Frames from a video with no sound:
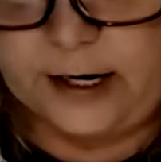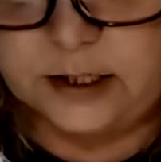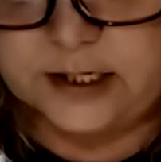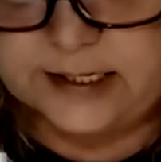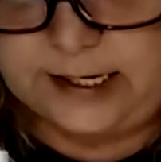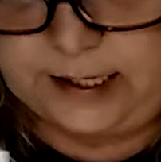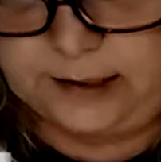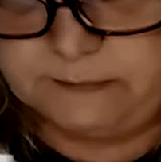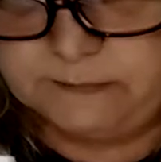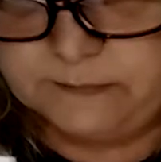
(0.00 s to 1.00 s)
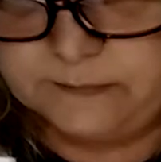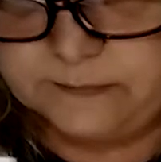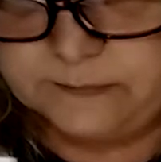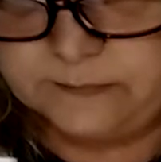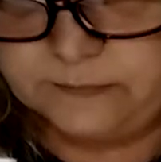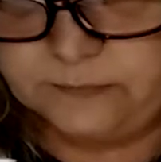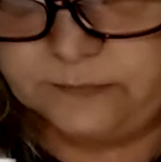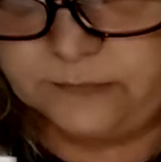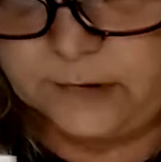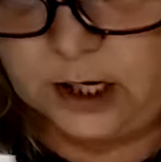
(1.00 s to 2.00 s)
inch seam.
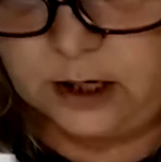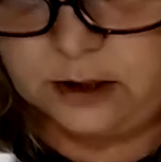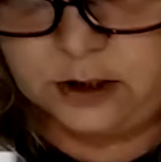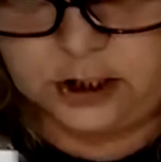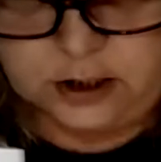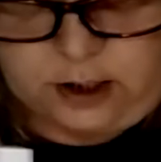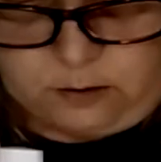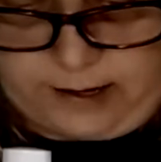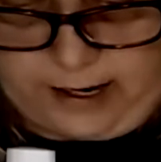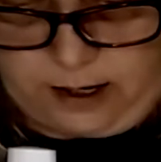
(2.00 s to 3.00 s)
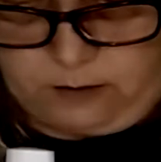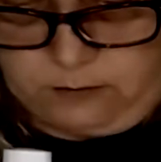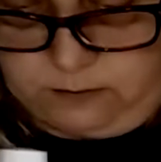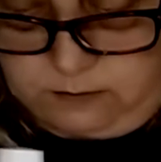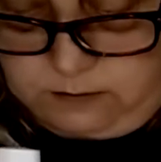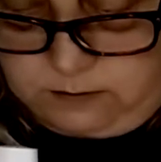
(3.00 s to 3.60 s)
Just go down,